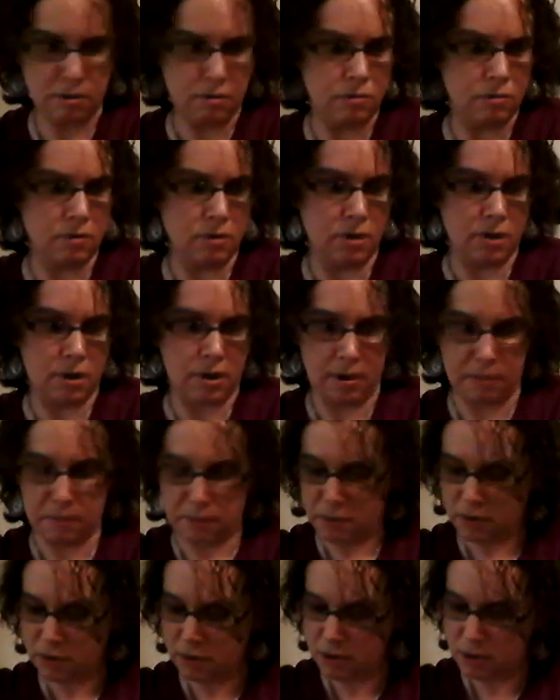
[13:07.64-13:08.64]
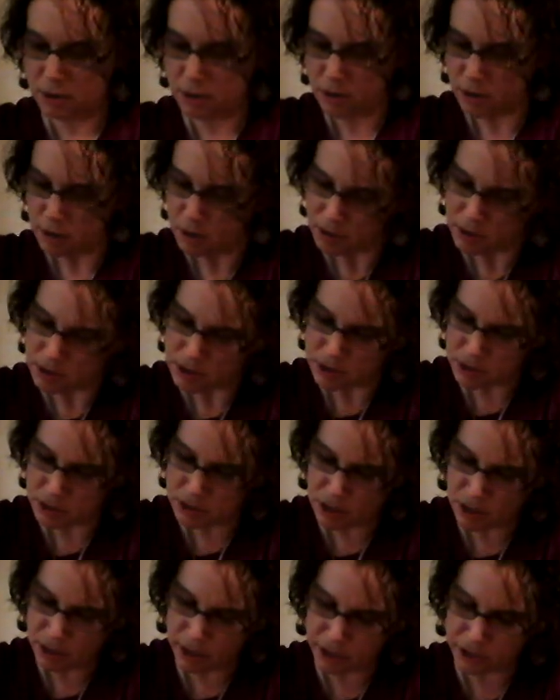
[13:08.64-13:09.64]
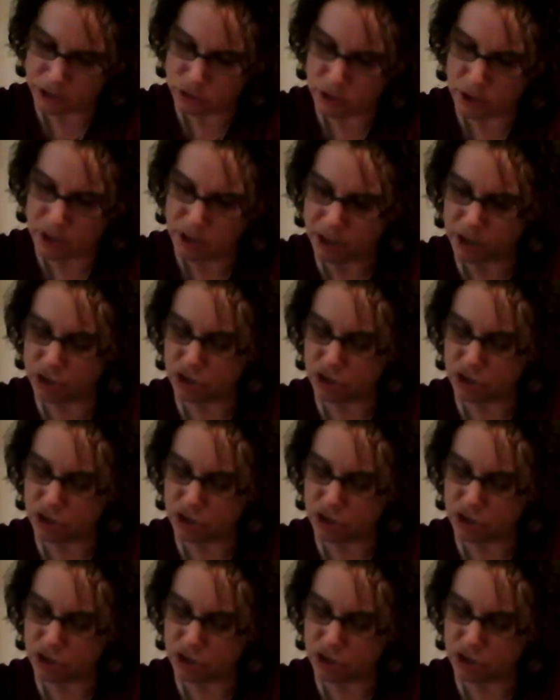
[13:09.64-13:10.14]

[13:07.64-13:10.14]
Alright, this is an electronic